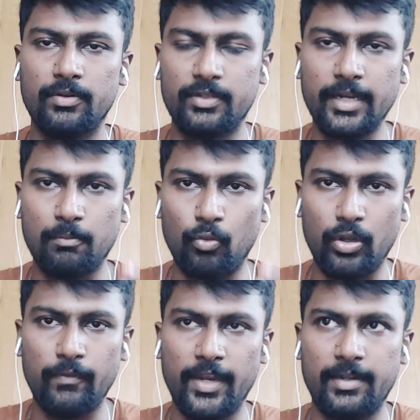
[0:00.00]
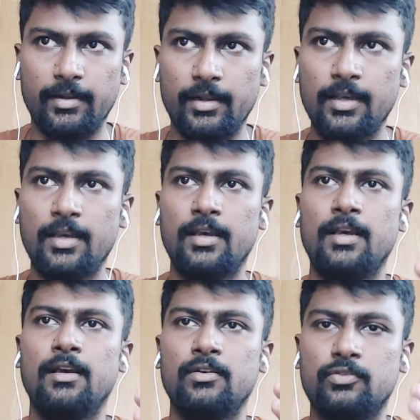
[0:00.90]
get motivated.
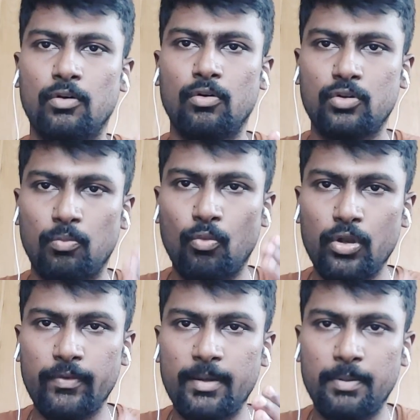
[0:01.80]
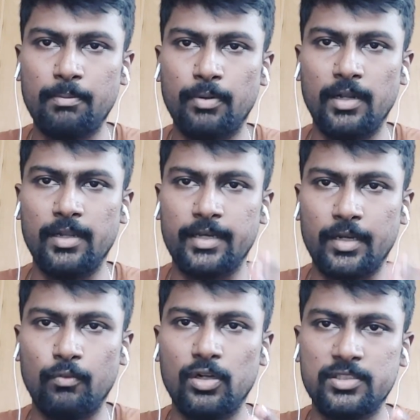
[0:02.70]
So to motivate people
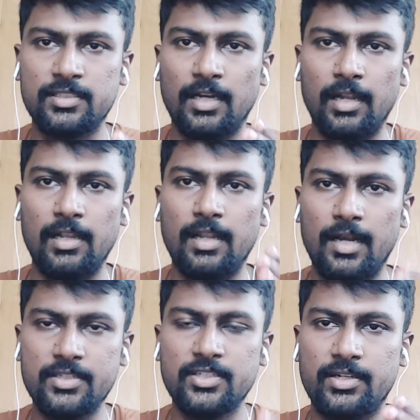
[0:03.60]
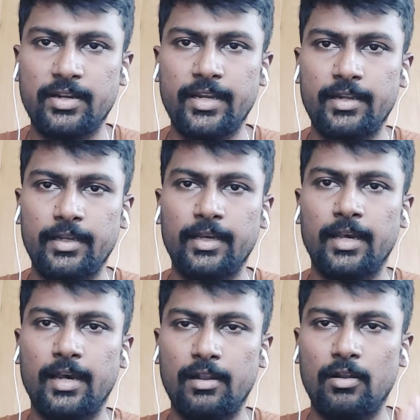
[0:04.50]
involves a larger training,
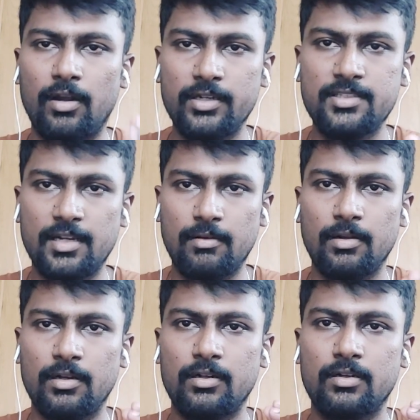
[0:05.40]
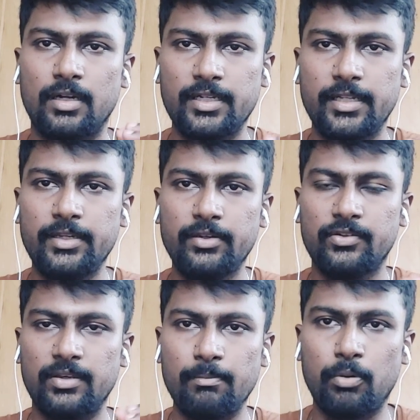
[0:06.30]
a larger
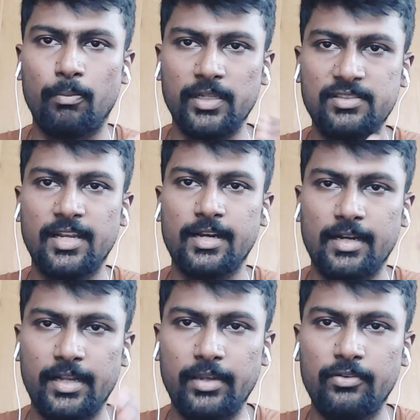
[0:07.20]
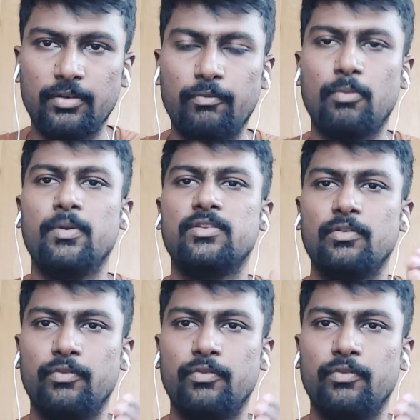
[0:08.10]
continuous improvement. It's like a continuous improvement